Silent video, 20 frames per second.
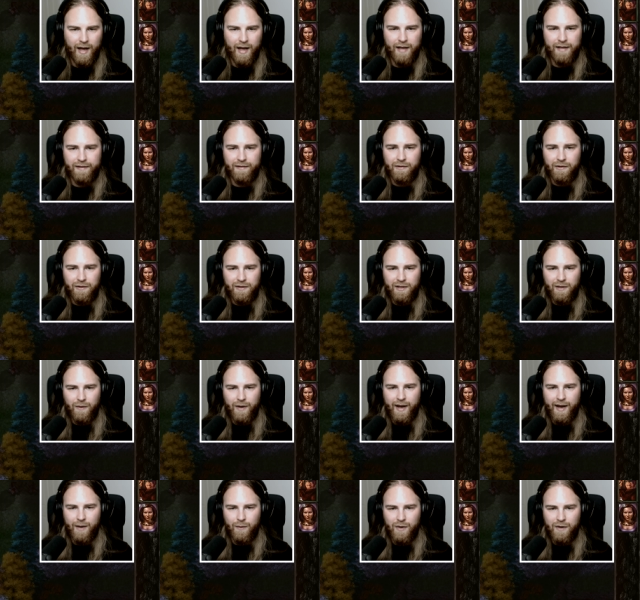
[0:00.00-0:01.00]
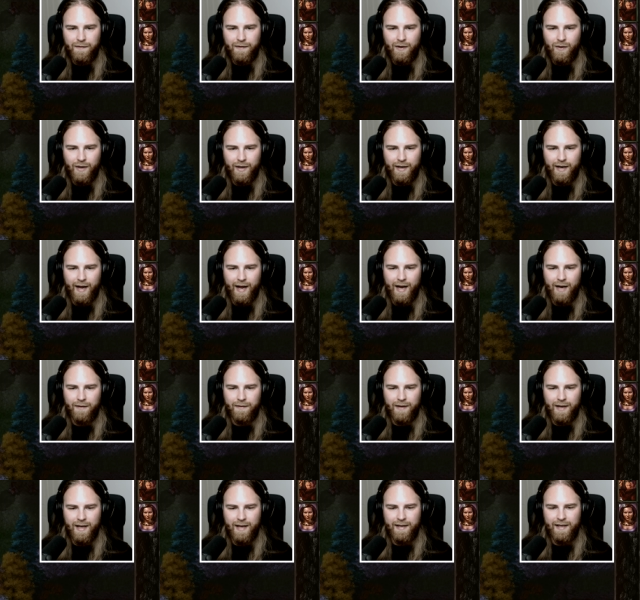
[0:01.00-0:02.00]
As he runs away, we throw a
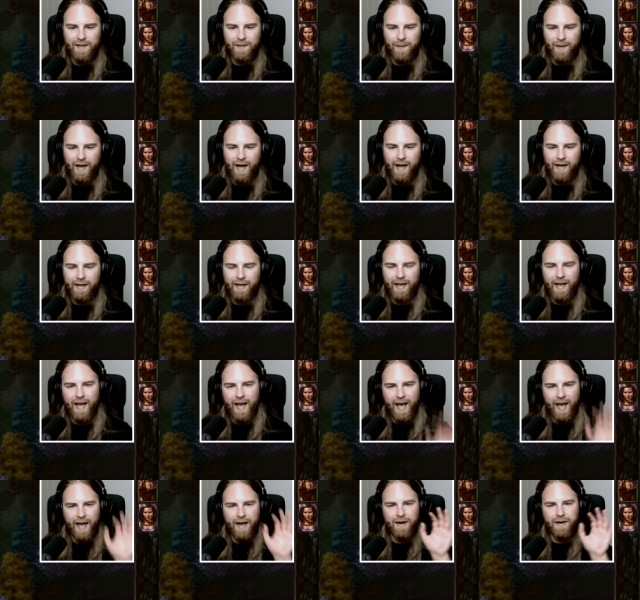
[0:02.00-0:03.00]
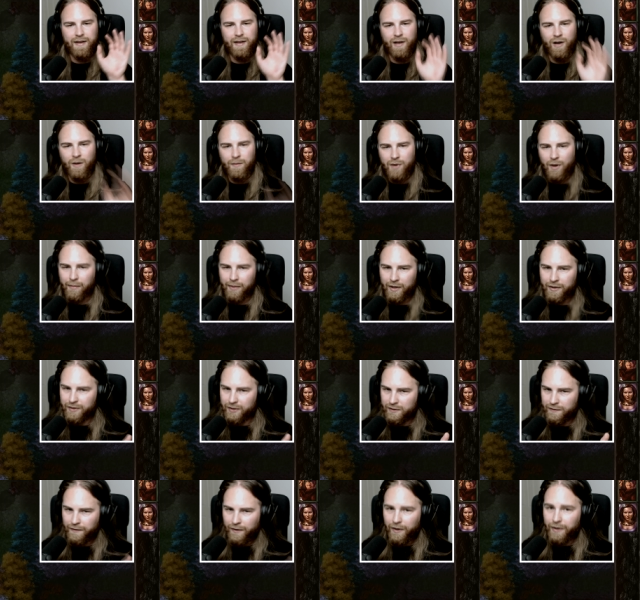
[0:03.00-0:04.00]
knife in his back, and the hobgoblin
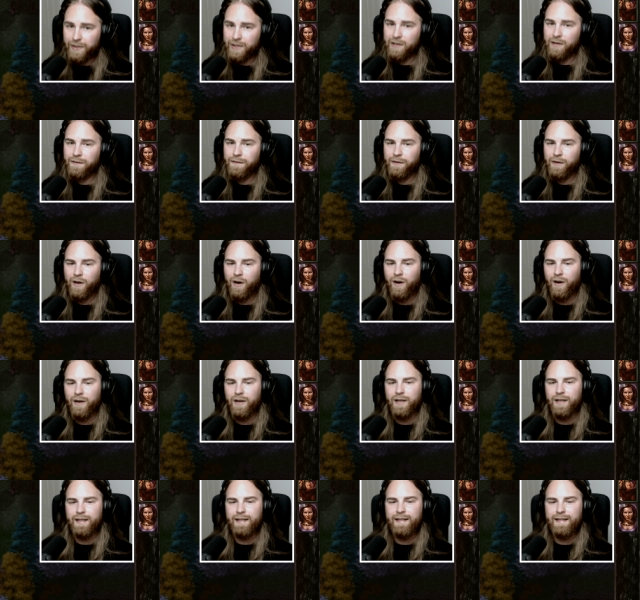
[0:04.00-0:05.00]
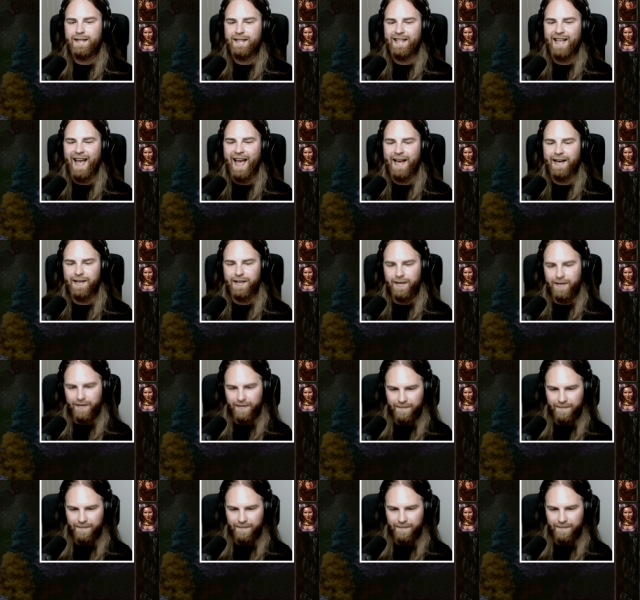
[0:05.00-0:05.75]
just falls to the floor, dead.